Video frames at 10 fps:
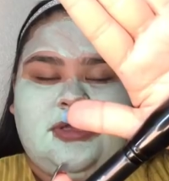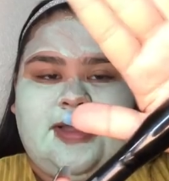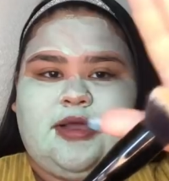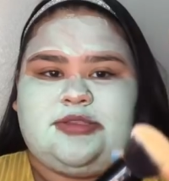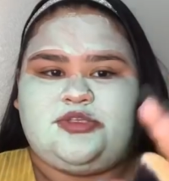I
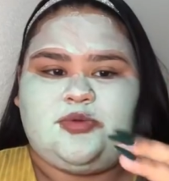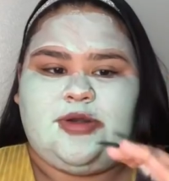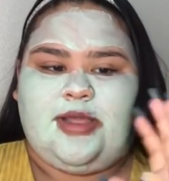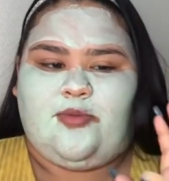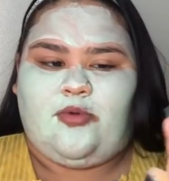got this
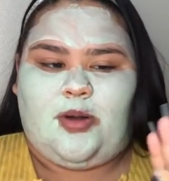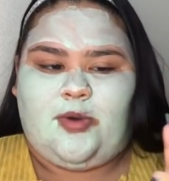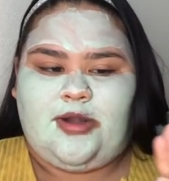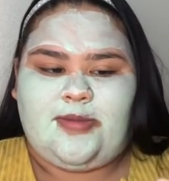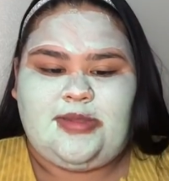one at
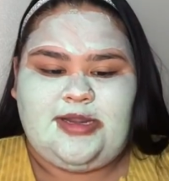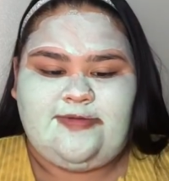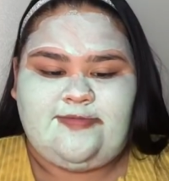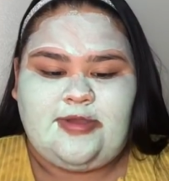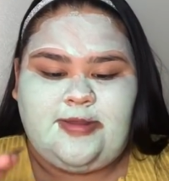Walmart, I
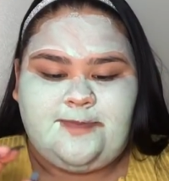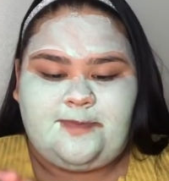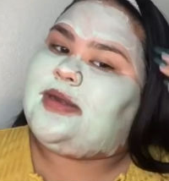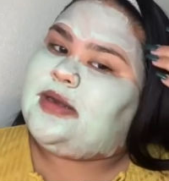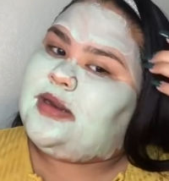believe.
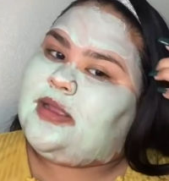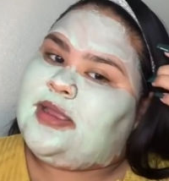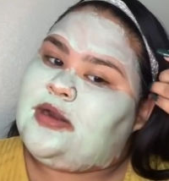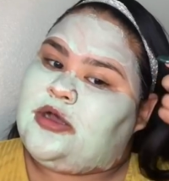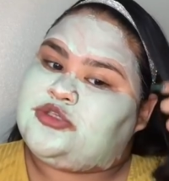
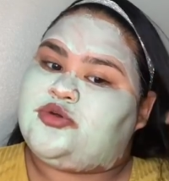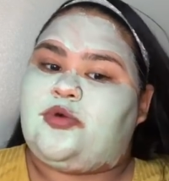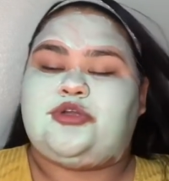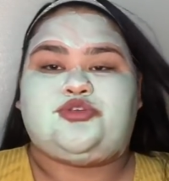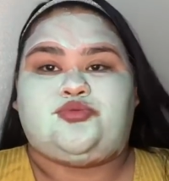It also
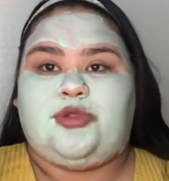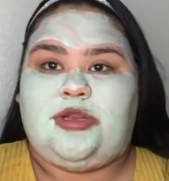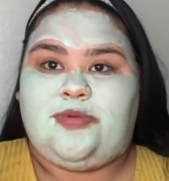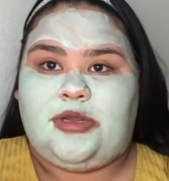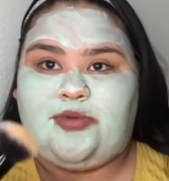works
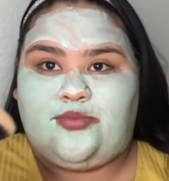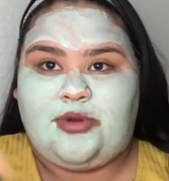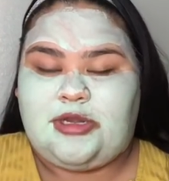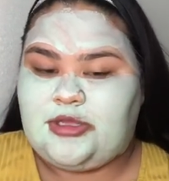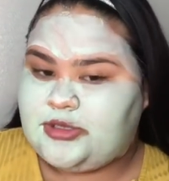
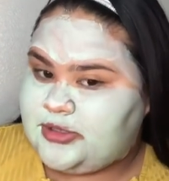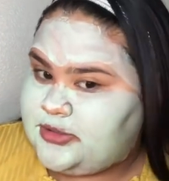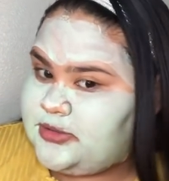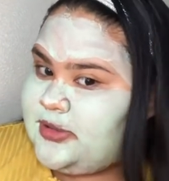really good.